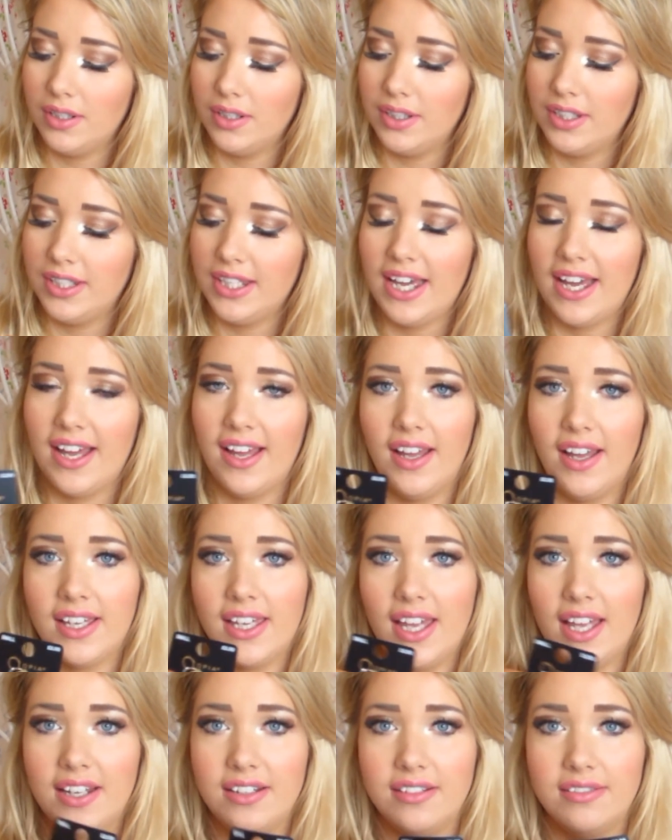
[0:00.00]
yeah,
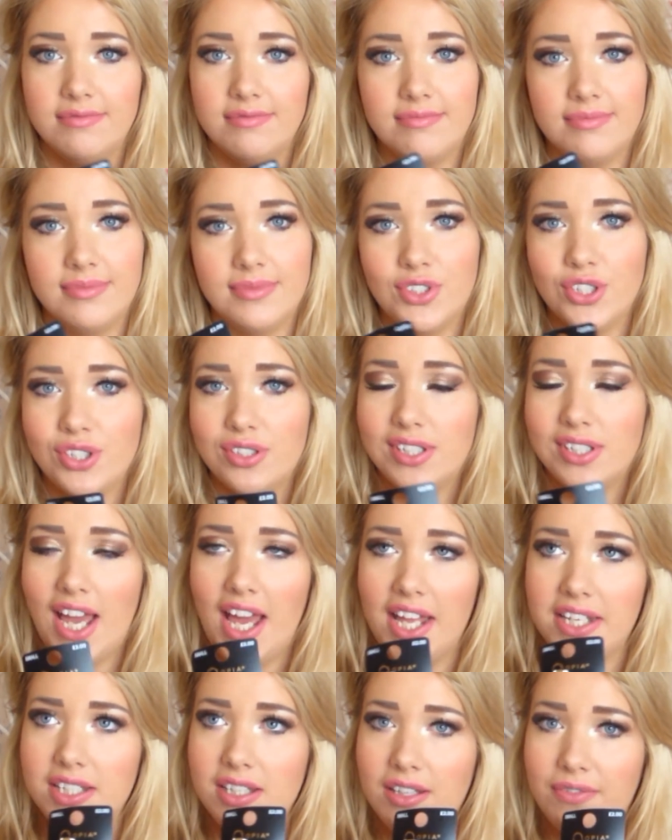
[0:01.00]
again, just to
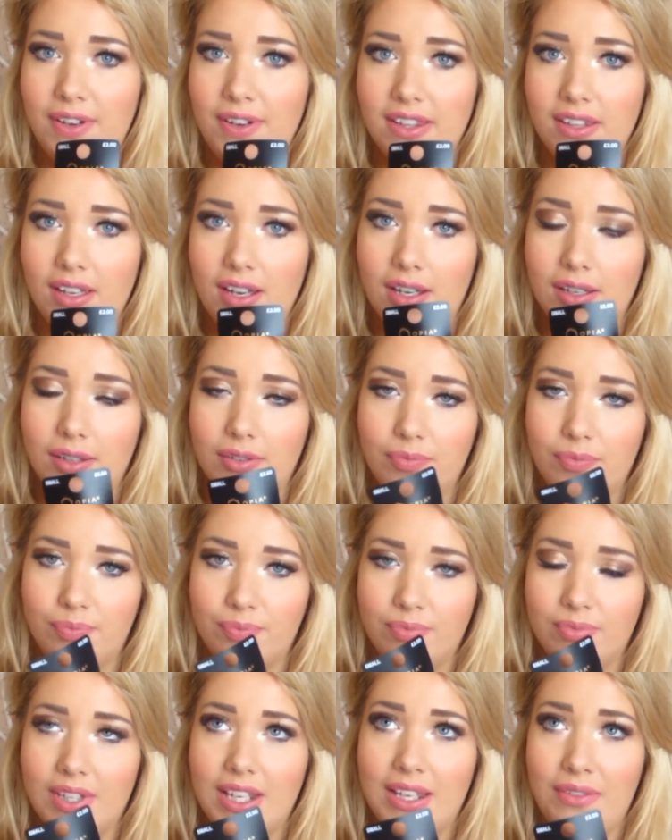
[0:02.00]
add to the fact that
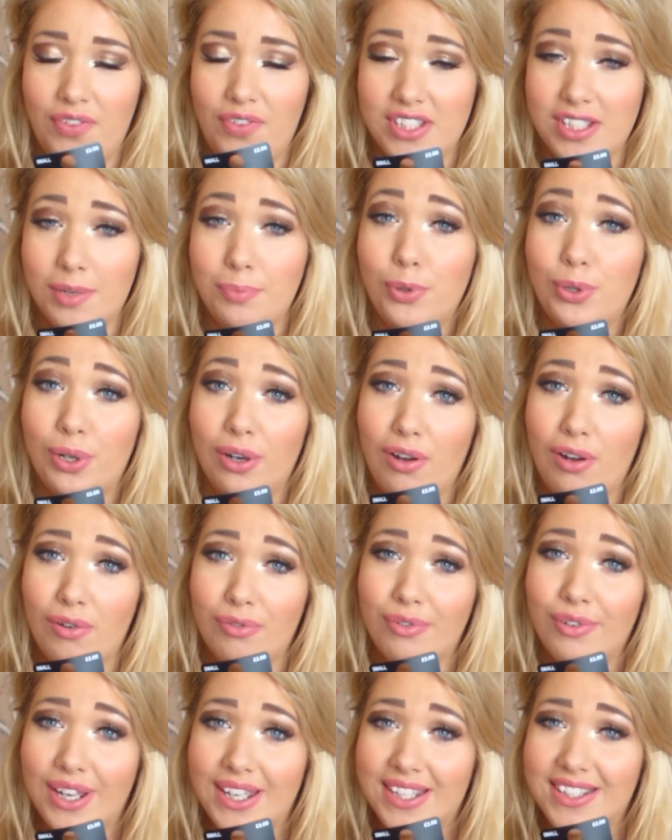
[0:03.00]
in fact I bought a lot
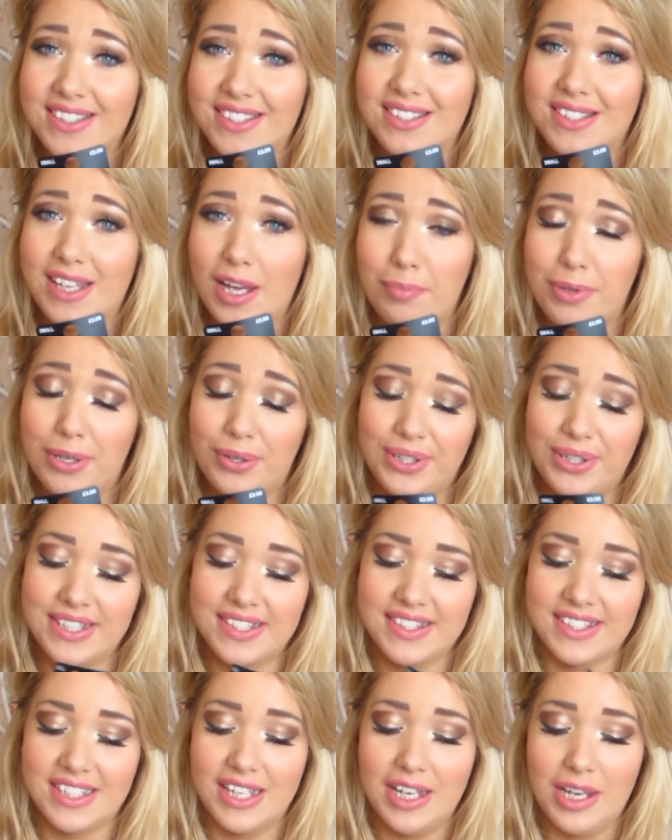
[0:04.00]
of rings, I'll be
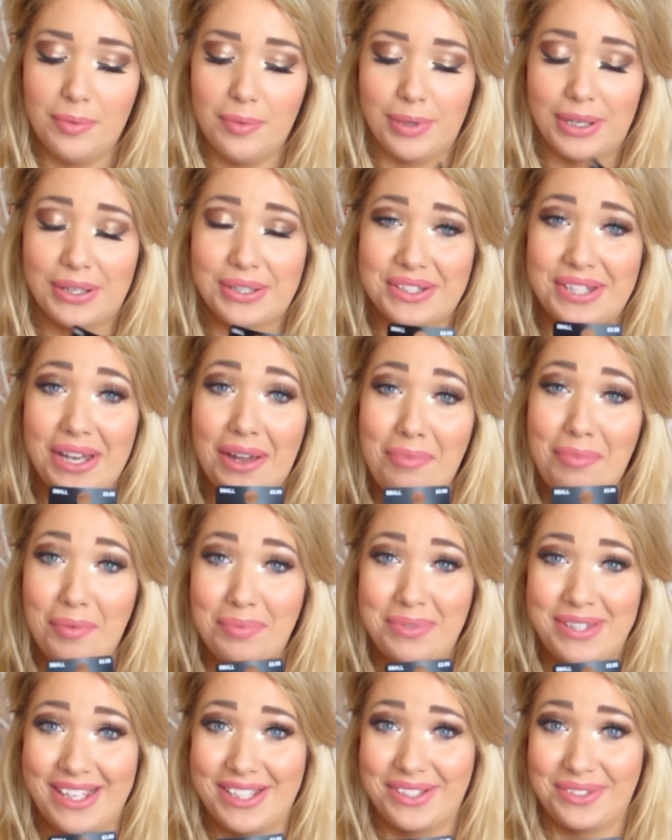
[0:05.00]
honest, because I'm
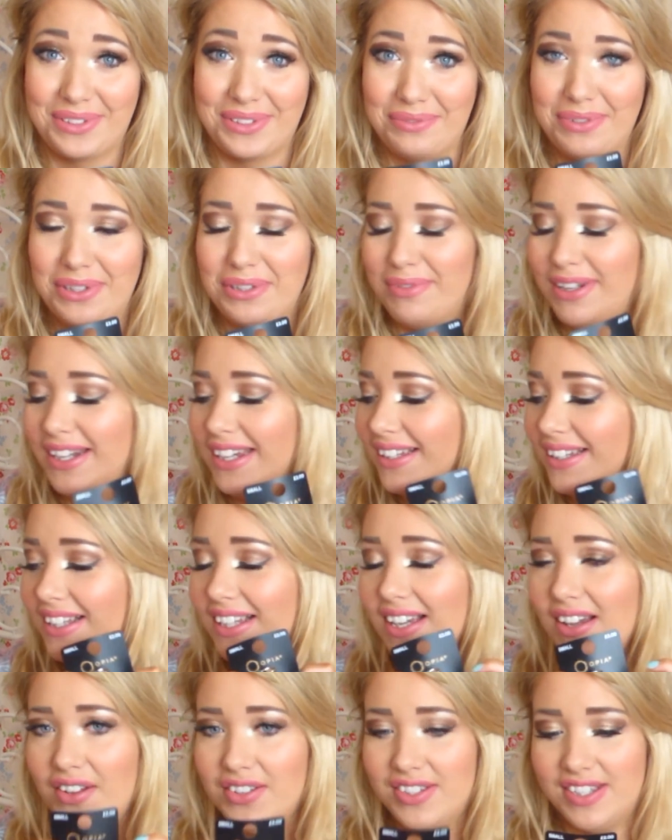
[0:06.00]
obsessed with them at the minute.
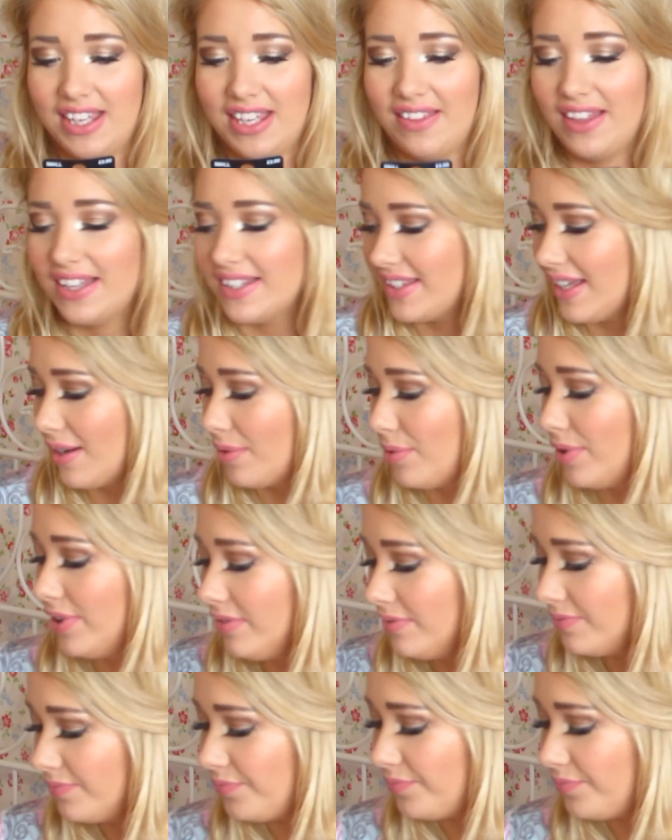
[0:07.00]
So yeah, that's that one.